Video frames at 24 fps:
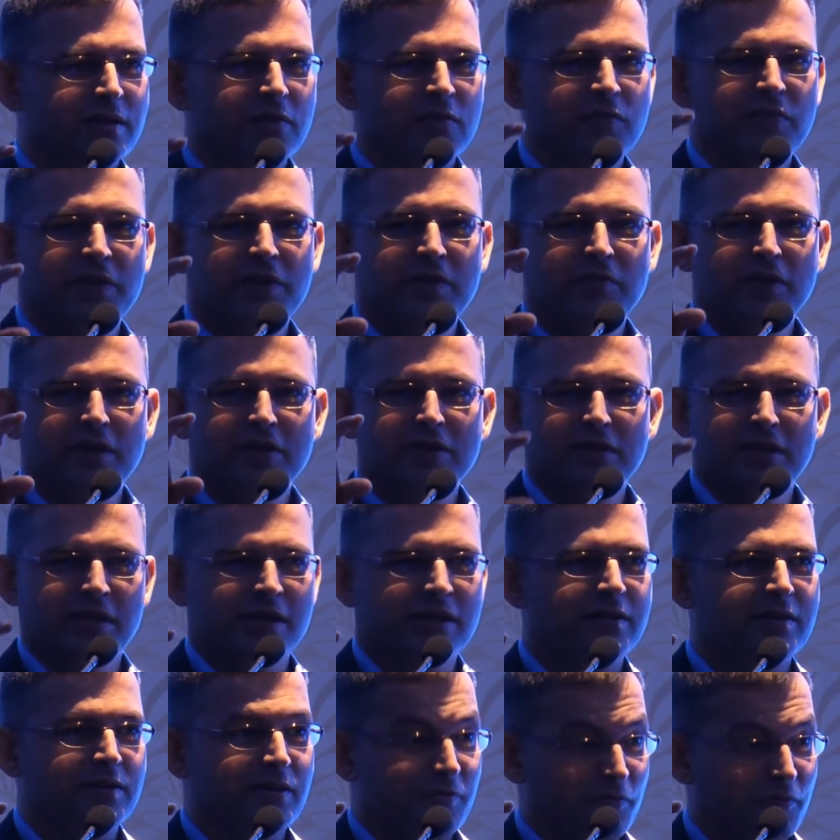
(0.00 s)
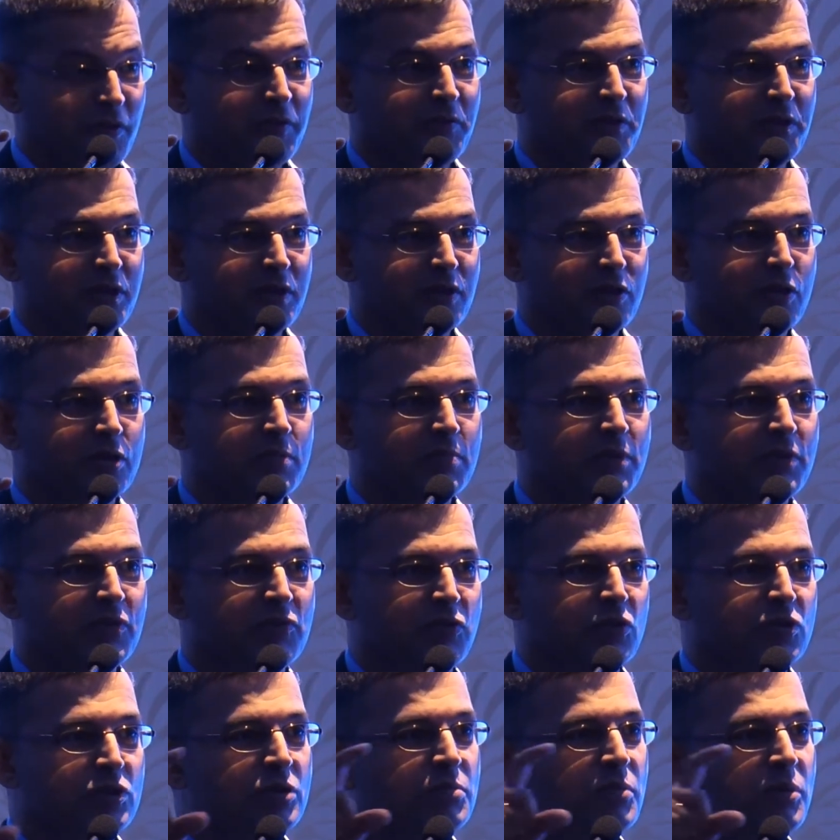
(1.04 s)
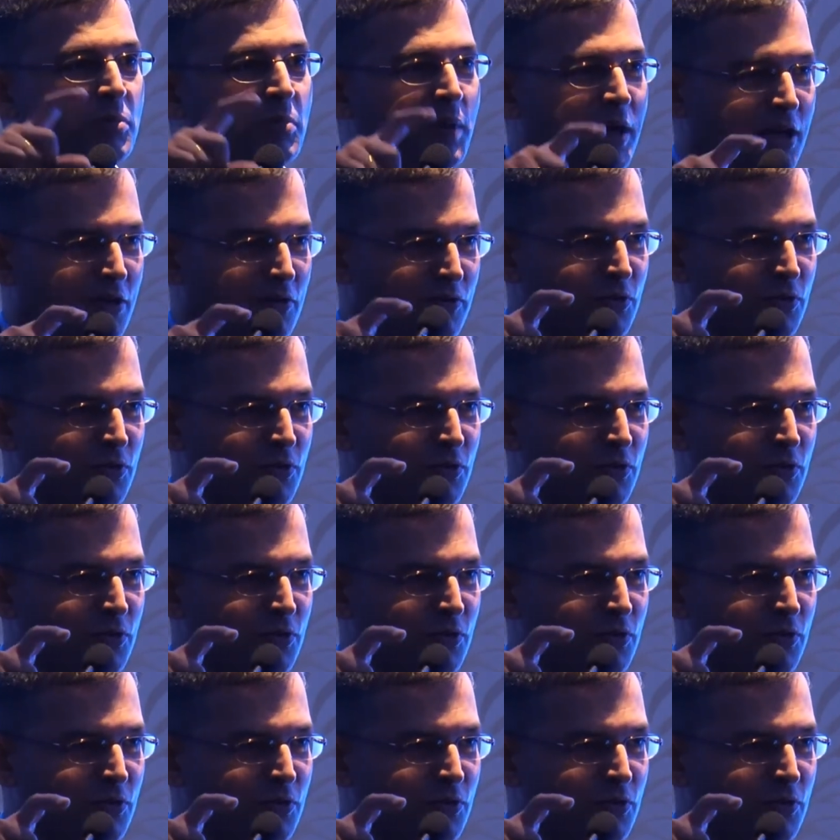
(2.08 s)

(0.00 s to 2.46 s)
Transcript: We were around before the mobile